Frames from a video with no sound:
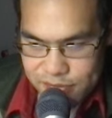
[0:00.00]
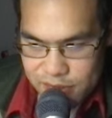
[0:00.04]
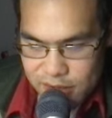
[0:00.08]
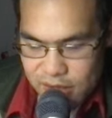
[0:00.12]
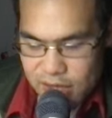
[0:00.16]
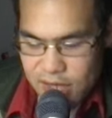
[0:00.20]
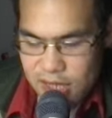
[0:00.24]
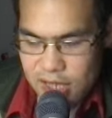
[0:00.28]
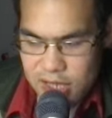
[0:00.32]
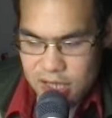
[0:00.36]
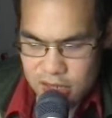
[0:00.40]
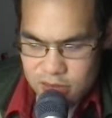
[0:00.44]

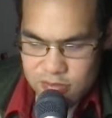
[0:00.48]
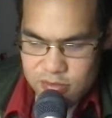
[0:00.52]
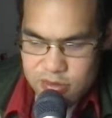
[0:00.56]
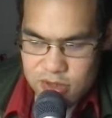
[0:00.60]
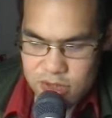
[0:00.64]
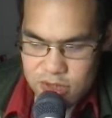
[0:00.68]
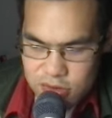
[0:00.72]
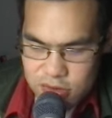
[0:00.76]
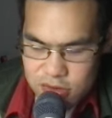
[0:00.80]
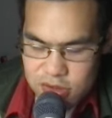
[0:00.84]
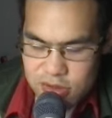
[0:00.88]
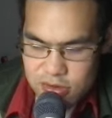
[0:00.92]

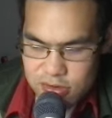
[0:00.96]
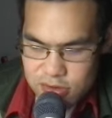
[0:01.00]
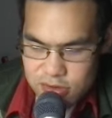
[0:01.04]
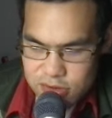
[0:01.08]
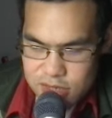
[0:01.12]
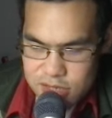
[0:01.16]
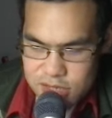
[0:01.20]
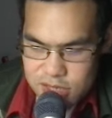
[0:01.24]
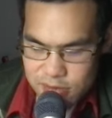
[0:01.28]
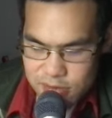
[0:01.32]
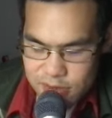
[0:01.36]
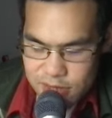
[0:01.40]

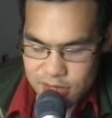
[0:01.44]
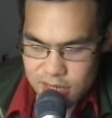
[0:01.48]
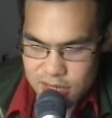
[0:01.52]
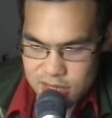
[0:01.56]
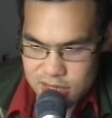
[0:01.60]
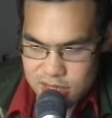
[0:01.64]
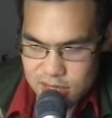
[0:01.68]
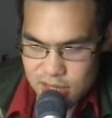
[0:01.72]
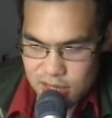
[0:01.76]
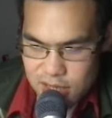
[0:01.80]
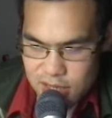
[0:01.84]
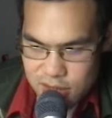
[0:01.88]
Yunus, I mean, his
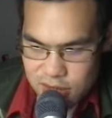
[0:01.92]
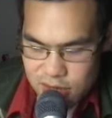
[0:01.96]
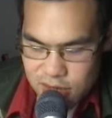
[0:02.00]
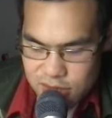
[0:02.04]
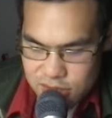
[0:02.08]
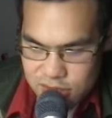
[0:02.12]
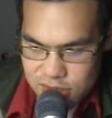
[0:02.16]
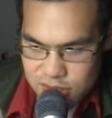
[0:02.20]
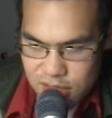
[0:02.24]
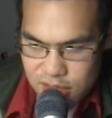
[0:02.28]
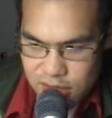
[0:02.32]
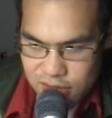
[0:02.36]
study
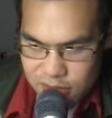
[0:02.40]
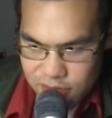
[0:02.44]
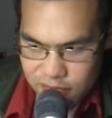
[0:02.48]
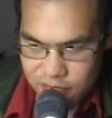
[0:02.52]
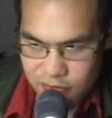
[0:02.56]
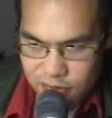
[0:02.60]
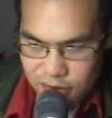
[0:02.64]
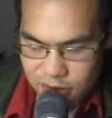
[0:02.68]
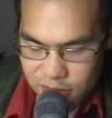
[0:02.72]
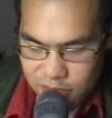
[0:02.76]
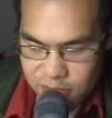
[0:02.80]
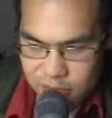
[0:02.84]
also had
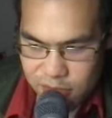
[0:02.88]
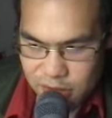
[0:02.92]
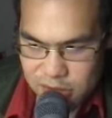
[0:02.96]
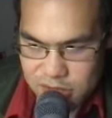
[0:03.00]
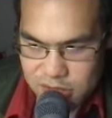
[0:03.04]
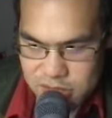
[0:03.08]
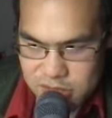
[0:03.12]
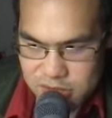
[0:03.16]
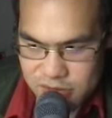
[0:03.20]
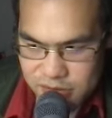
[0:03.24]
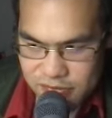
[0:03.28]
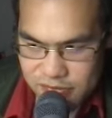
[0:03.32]
very
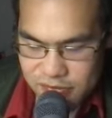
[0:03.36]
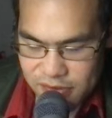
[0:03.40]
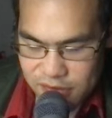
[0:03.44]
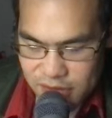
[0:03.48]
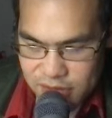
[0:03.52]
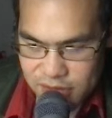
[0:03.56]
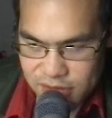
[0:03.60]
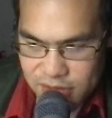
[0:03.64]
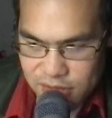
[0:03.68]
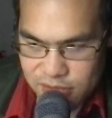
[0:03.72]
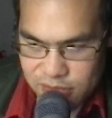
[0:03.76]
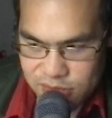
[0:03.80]
positive
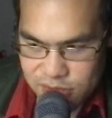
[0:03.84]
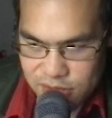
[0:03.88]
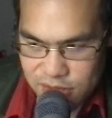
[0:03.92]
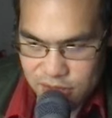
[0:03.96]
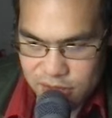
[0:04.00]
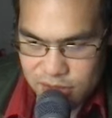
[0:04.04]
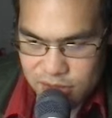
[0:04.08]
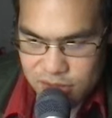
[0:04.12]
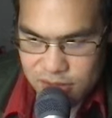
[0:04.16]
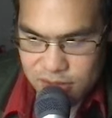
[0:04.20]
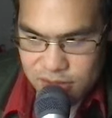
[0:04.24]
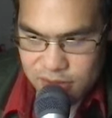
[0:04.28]
outcomes
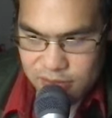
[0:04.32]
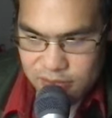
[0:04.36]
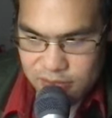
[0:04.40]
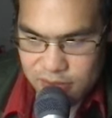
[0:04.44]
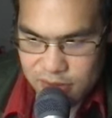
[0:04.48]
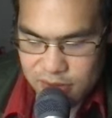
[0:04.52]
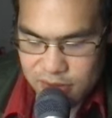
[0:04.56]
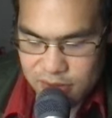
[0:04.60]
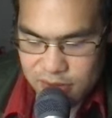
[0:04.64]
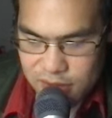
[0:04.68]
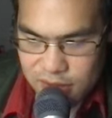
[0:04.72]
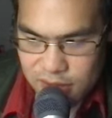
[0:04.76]
actually,
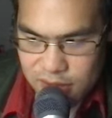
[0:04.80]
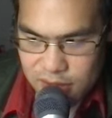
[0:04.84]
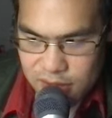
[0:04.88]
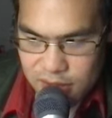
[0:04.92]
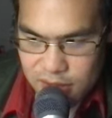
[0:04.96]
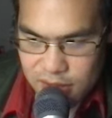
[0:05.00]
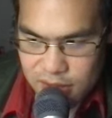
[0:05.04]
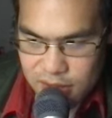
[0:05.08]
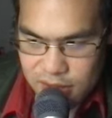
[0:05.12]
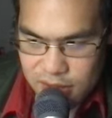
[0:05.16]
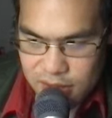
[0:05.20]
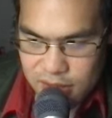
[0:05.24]
but
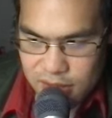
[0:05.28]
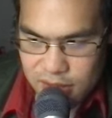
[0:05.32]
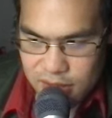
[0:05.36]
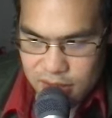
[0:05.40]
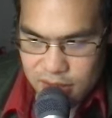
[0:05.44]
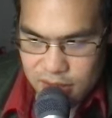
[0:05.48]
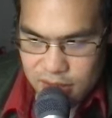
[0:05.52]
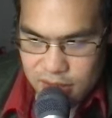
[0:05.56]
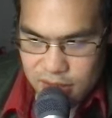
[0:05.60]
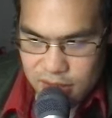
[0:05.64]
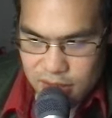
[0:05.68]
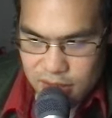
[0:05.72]

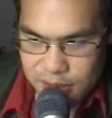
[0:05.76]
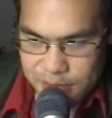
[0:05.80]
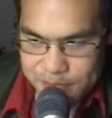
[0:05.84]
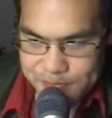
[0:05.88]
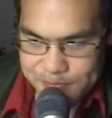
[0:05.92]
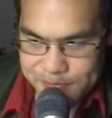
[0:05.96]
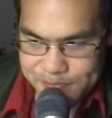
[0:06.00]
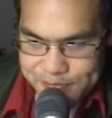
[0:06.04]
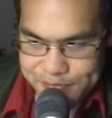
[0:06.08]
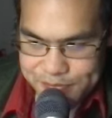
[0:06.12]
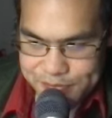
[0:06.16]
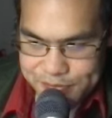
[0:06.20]

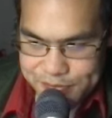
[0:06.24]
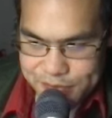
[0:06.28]
um,